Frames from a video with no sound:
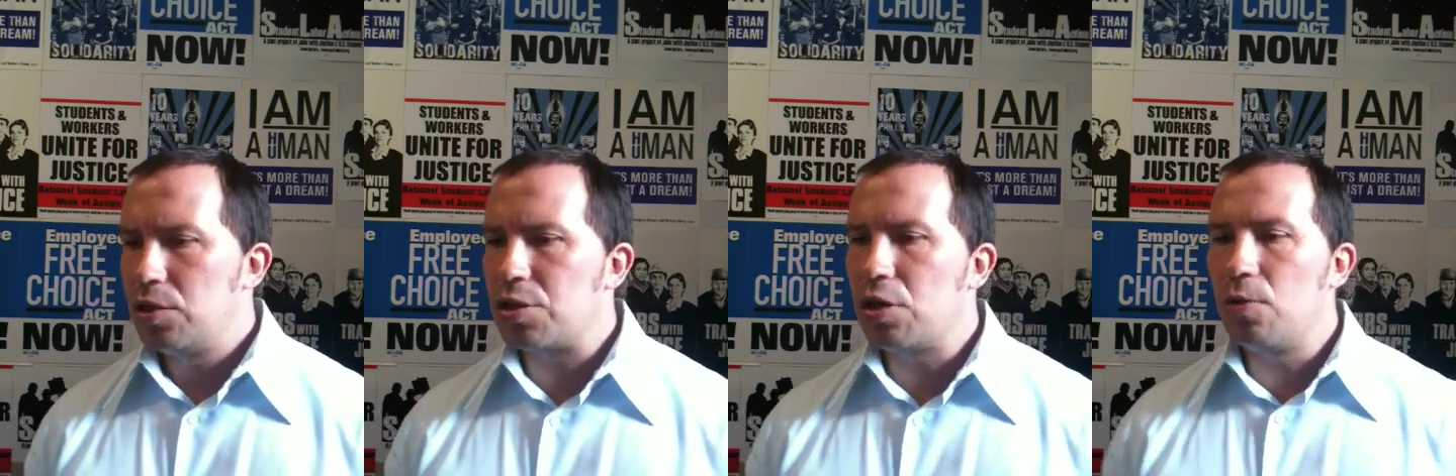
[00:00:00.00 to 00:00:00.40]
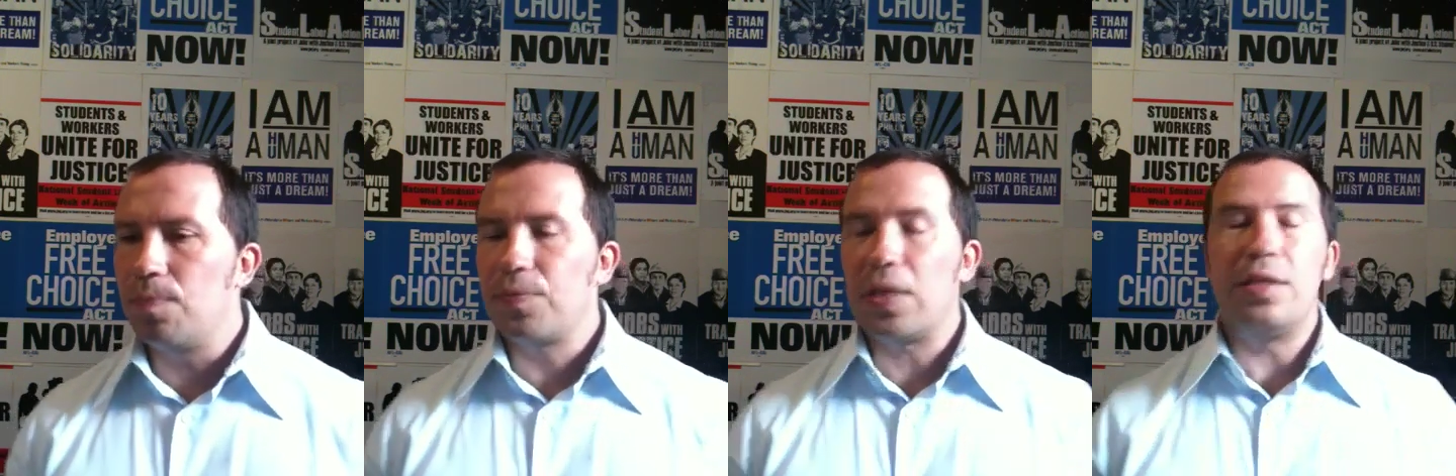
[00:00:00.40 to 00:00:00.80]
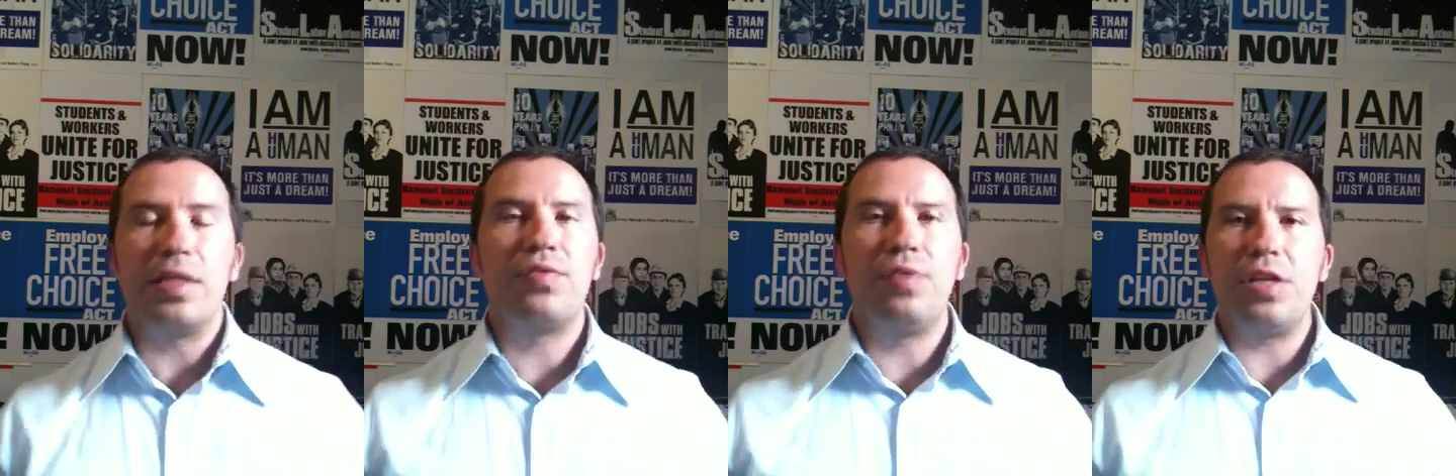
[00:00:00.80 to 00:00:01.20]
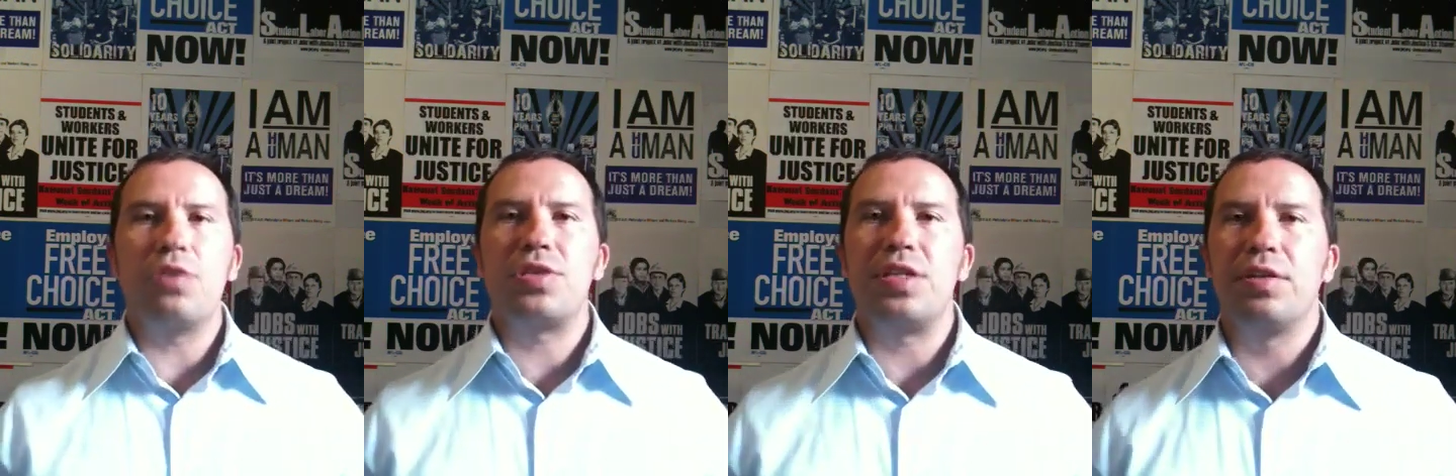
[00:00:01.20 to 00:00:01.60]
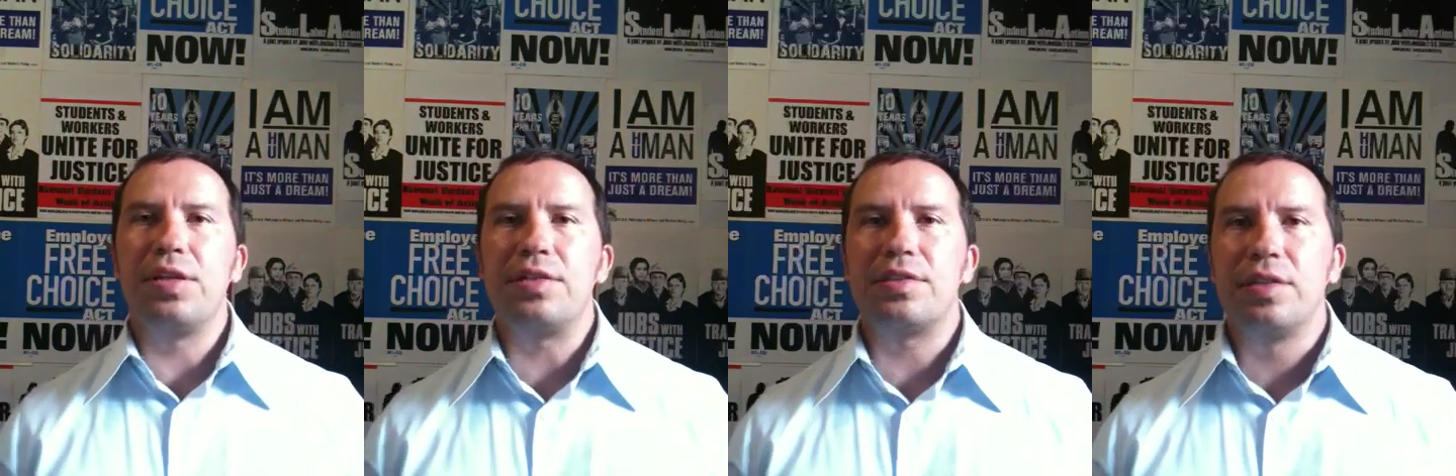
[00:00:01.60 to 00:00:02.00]
So in this video
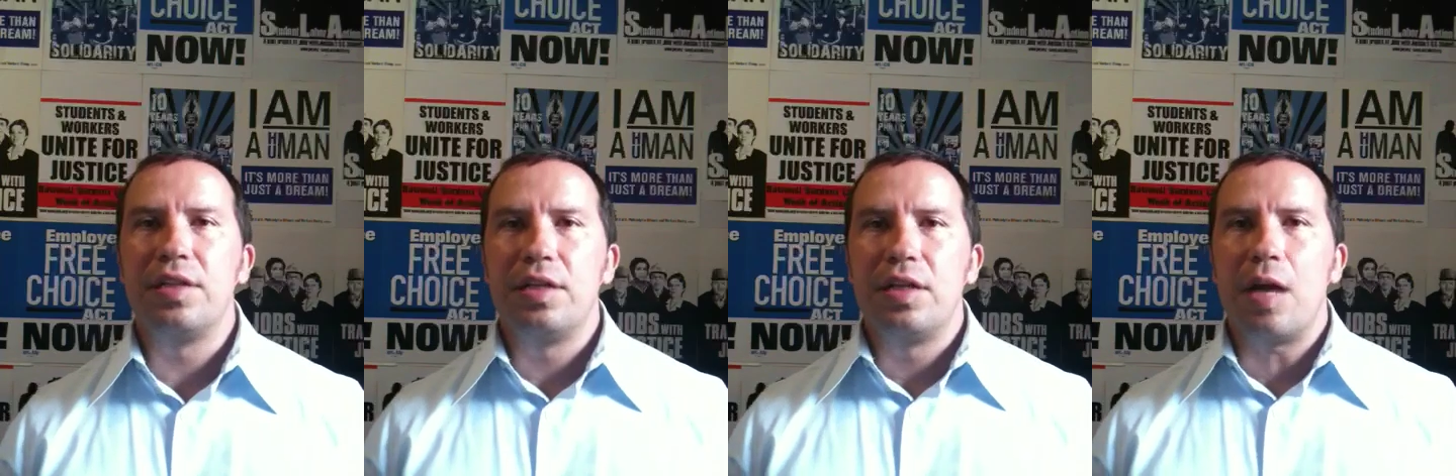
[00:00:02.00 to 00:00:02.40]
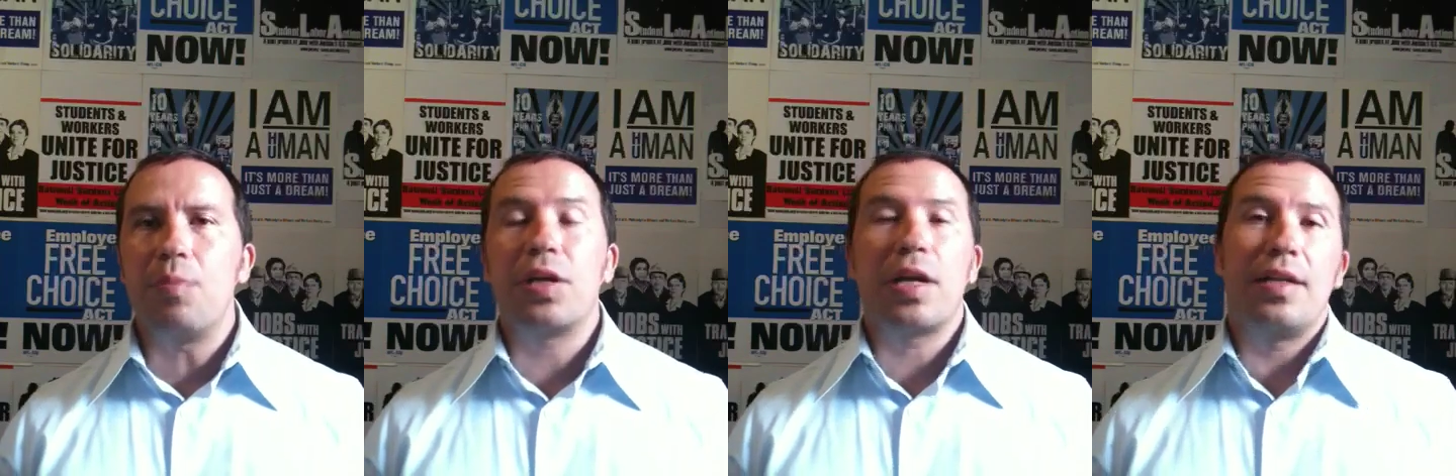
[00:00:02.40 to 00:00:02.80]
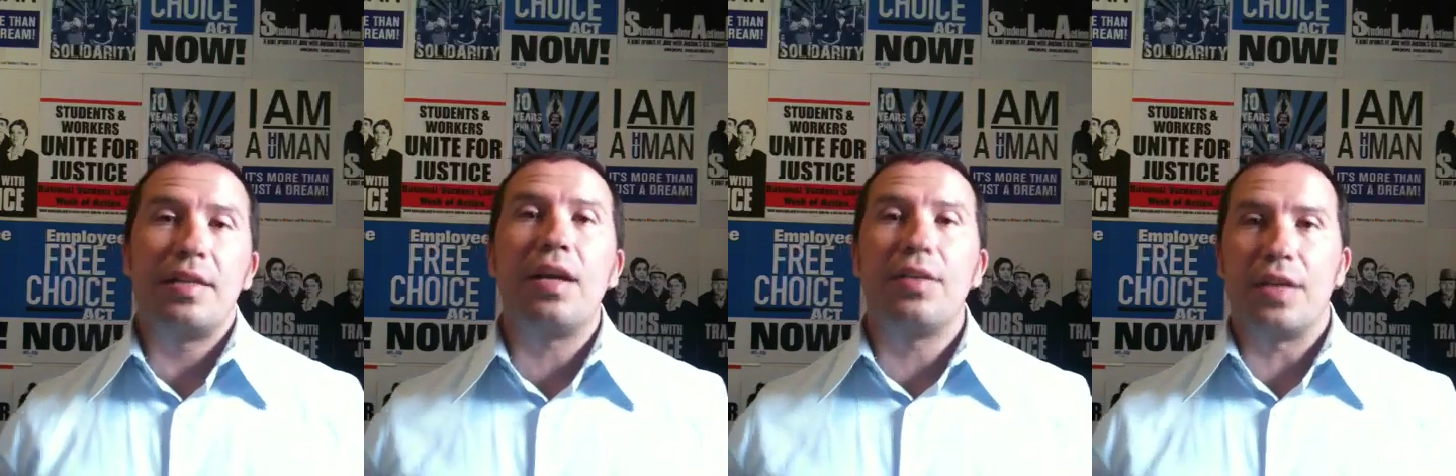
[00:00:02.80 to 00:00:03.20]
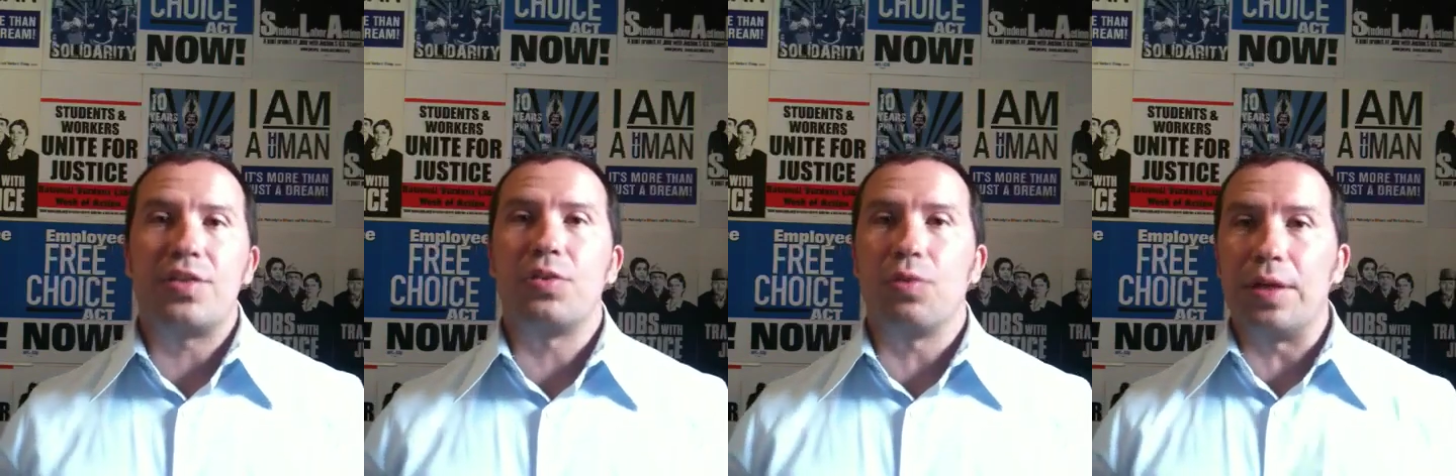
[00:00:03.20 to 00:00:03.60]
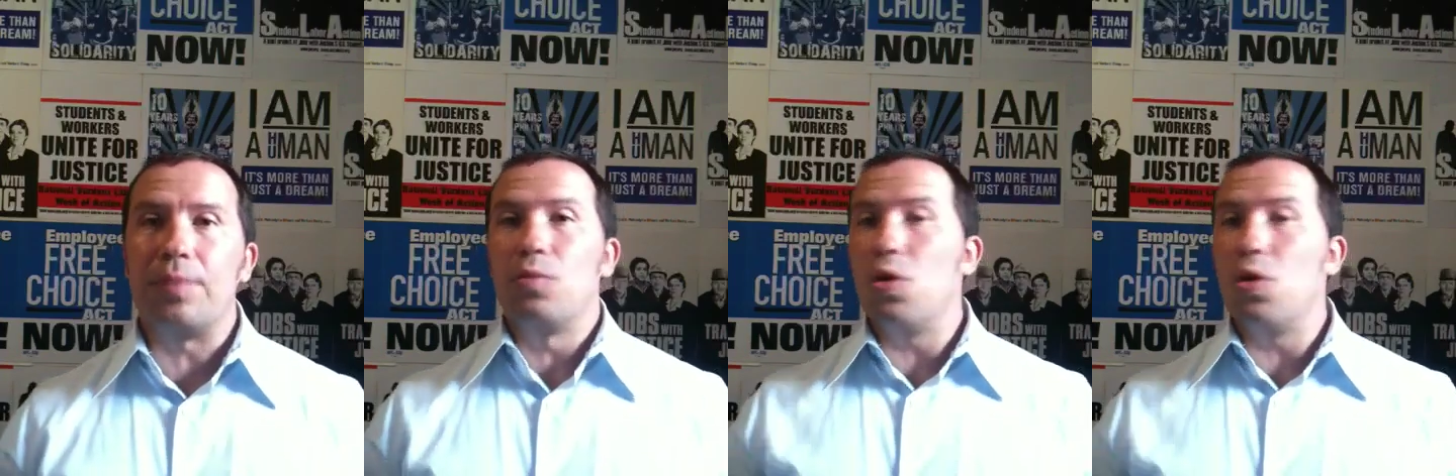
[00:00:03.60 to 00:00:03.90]
series, I'm going to kind of tell that story.